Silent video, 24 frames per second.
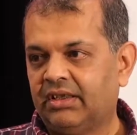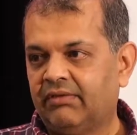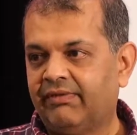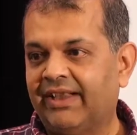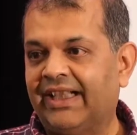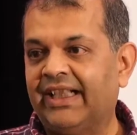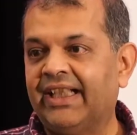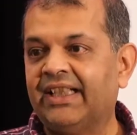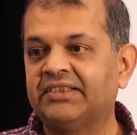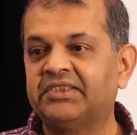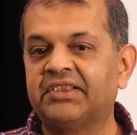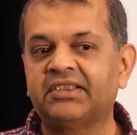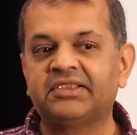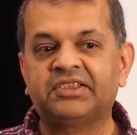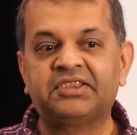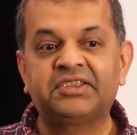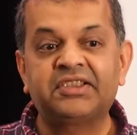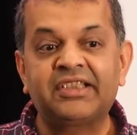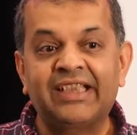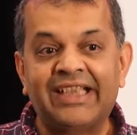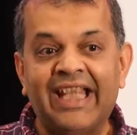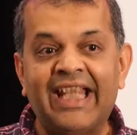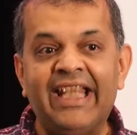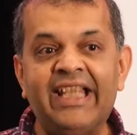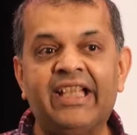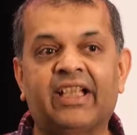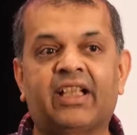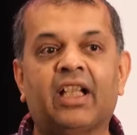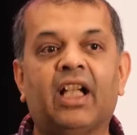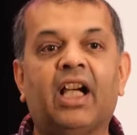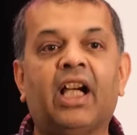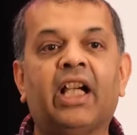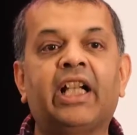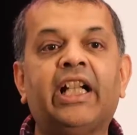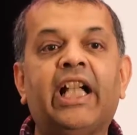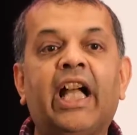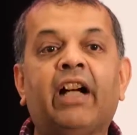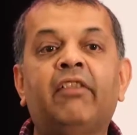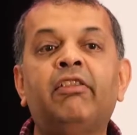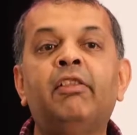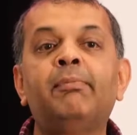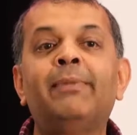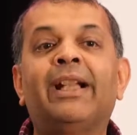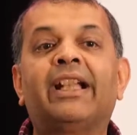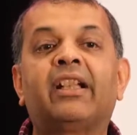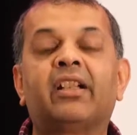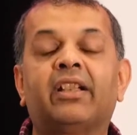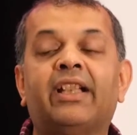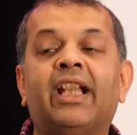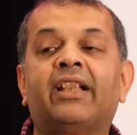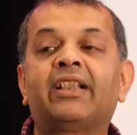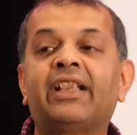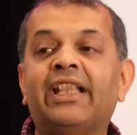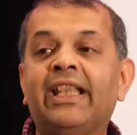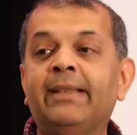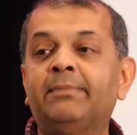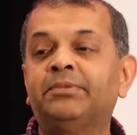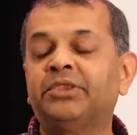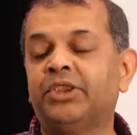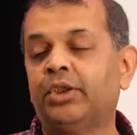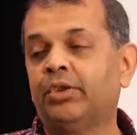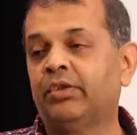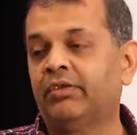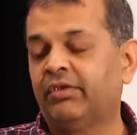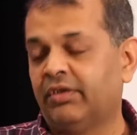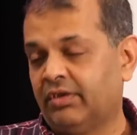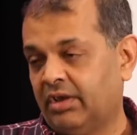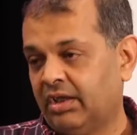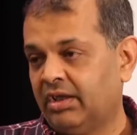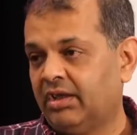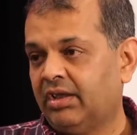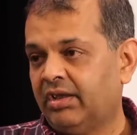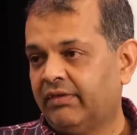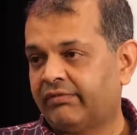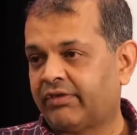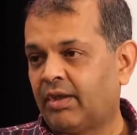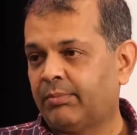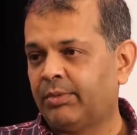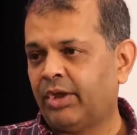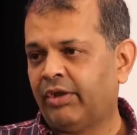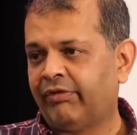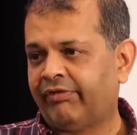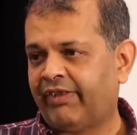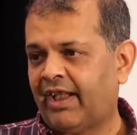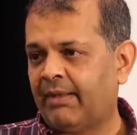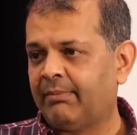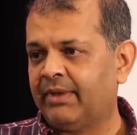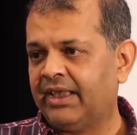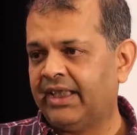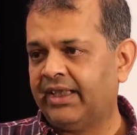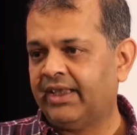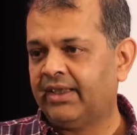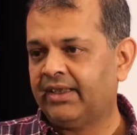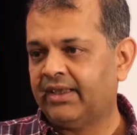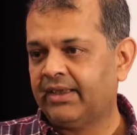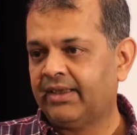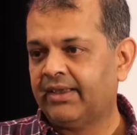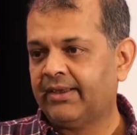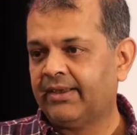when there's a state, a government that keeps you from your family.